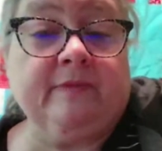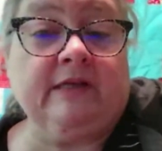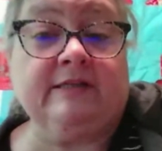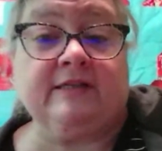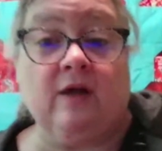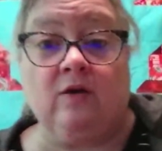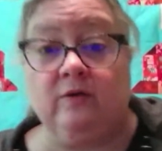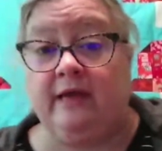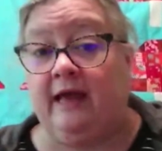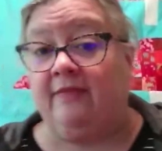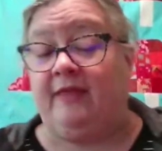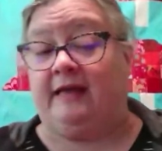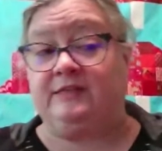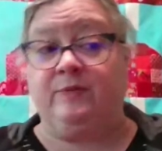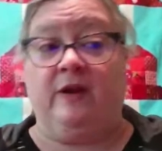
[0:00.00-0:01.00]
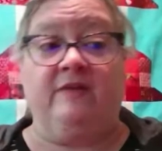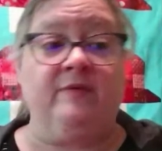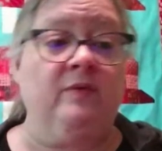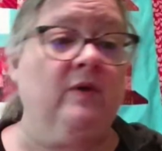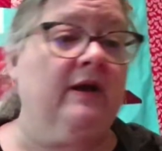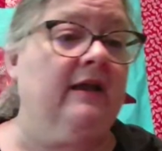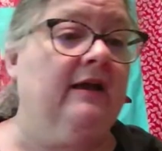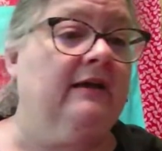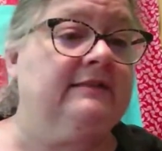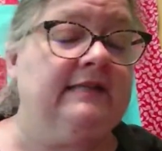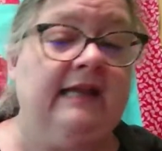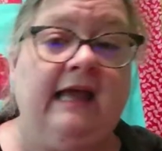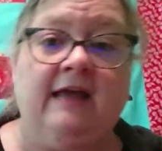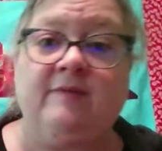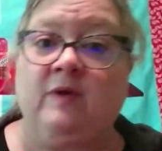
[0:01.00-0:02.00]
So yeah, that's what I've been working on
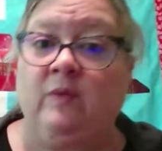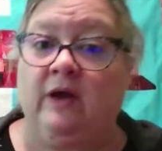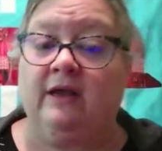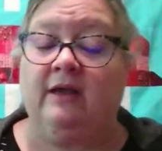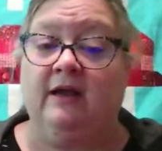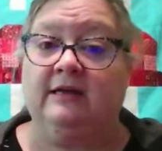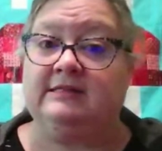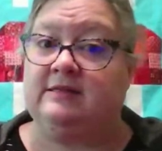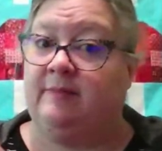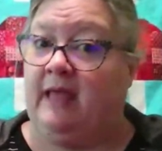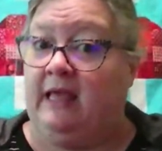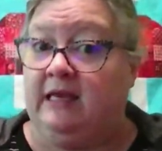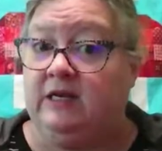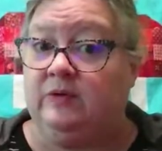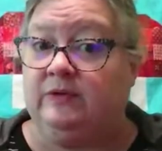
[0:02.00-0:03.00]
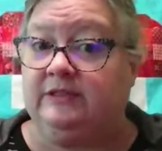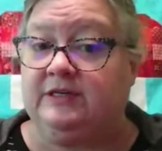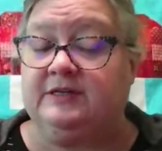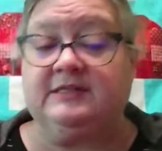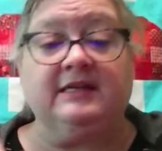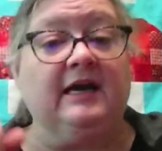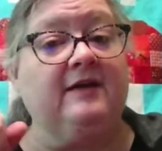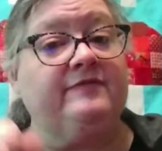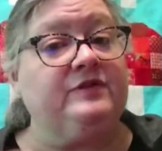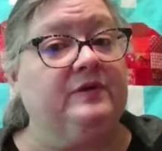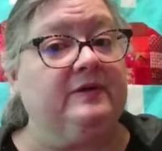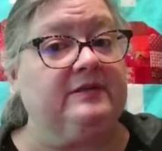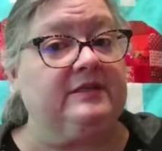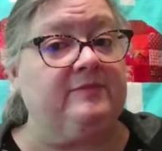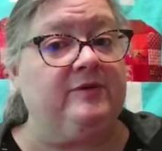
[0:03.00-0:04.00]
today. I've been working on some handy quilter stuff,
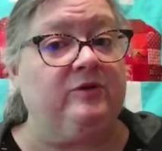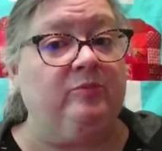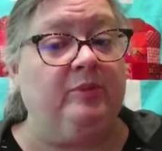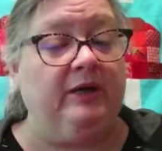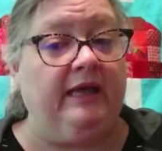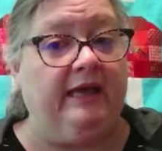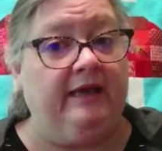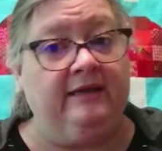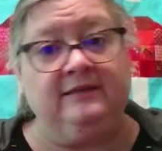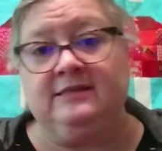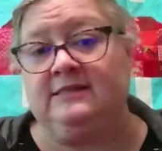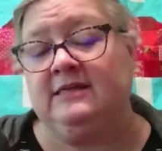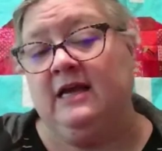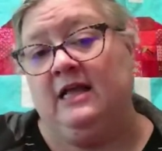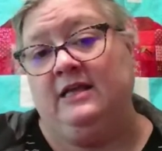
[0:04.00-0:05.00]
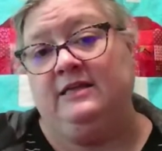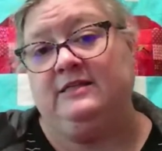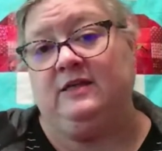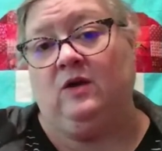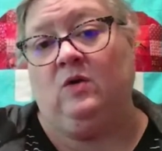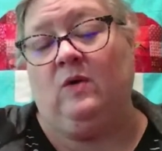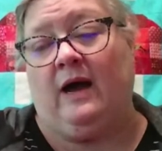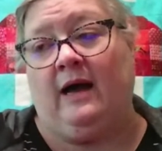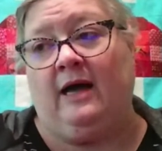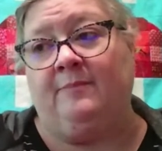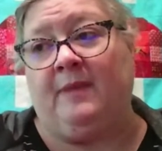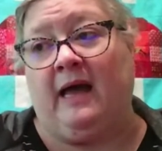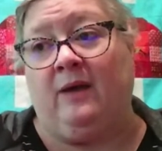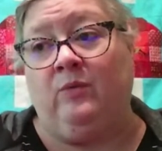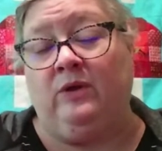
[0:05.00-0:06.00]
doing some new bookings. So
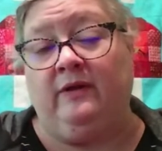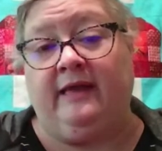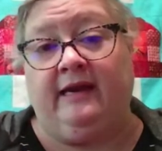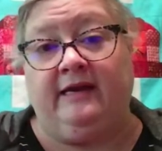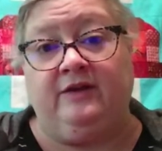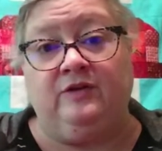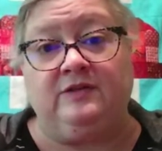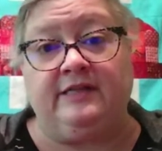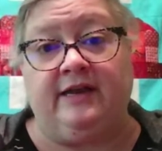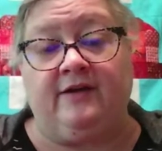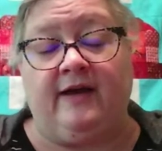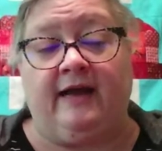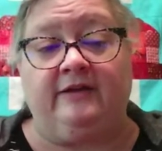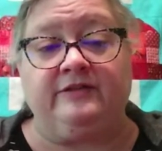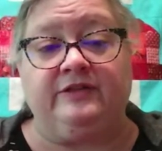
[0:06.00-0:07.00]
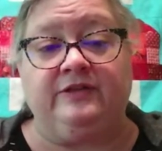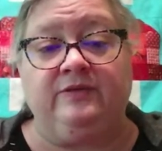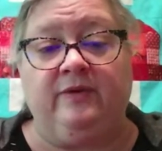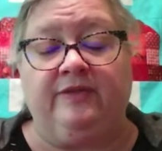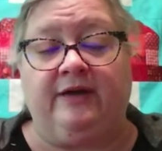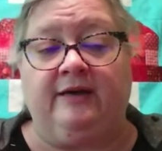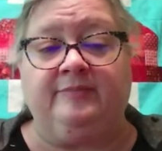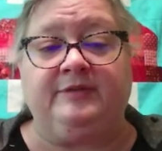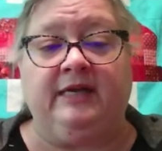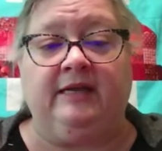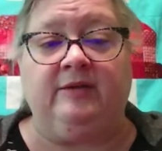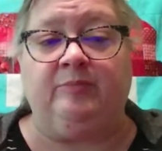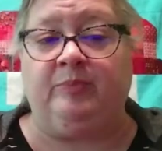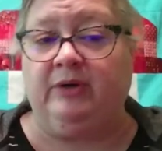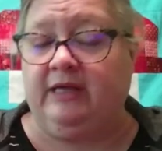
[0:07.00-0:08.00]
I will get a newsletter out to you with
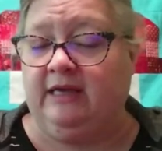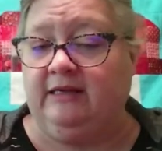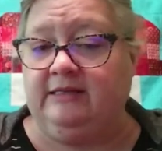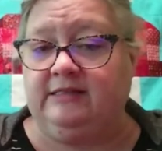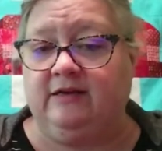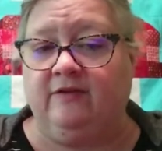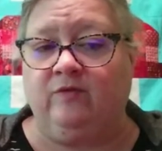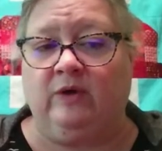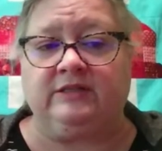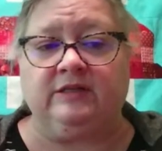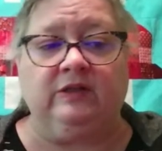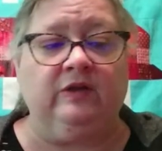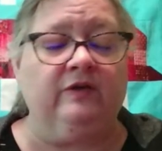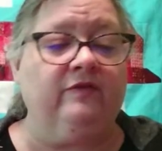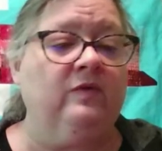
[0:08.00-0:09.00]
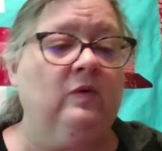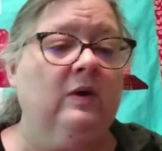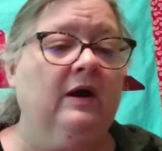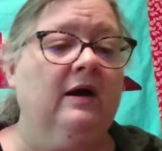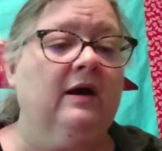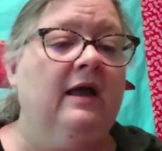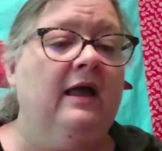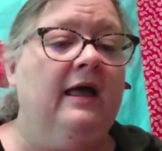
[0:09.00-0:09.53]
updated bookings of what to look for.